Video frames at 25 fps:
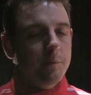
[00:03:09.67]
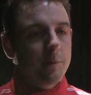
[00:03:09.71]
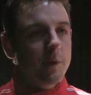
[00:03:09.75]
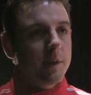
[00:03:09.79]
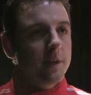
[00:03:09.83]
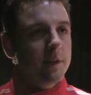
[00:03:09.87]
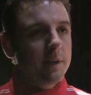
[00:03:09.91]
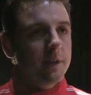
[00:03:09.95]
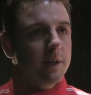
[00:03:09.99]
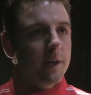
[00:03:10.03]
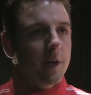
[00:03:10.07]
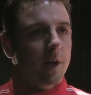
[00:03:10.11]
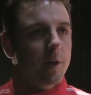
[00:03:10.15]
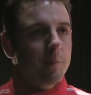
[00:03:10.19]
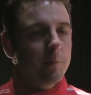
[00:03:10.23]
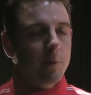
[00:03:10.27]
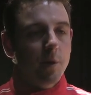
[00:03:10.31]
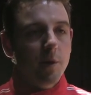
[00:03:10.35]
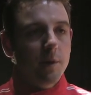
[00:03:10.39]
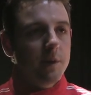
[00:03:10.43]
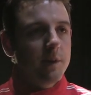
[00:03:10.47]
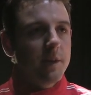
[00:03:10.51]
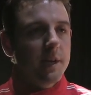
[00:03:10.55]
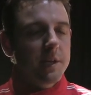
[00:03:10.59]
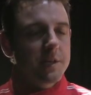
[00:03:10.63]
ready to go
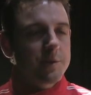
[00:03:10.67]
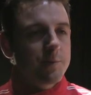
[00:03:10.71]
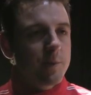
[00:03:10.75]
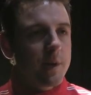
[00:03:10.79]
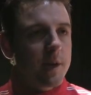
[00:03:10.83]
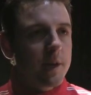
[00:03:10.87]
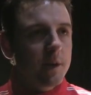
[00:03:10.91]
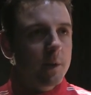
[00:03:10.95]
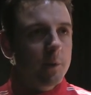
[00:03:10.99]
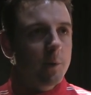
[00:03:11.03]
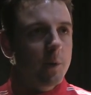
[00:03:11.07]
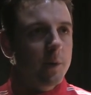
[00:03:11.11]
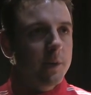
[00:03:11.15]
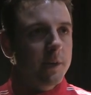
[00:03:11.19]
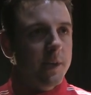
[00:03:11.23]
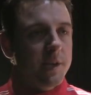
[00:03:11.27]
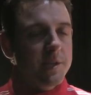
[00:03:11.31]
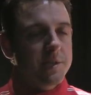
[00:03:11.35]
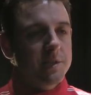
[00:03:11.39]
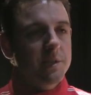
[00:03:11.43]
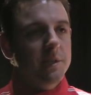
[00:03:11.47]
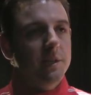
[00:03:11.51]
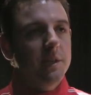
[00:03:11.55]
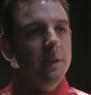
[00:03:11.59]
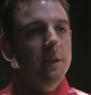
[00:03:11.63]
by the next round quite
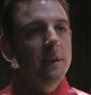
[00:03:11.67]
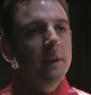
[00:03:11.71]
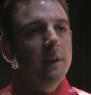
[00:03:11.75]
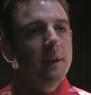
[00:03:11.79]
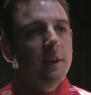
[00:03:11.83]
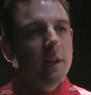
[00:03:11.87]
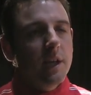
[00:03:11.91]
easily